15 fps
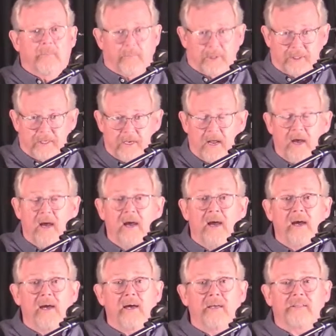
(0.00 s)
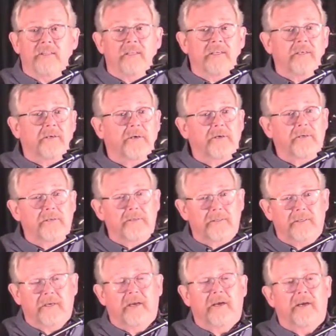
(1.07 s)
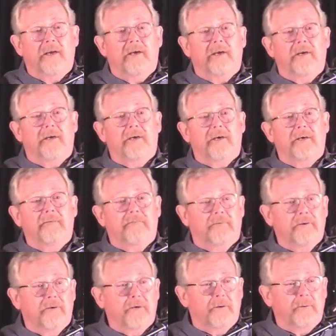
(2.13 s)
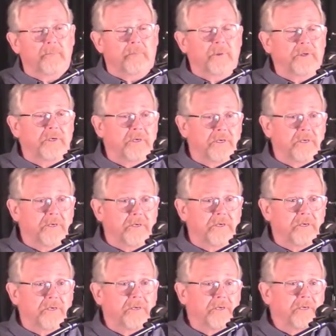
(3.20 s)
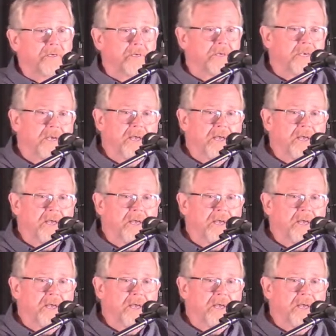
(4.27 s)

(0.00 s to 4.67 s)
but nothing could ever be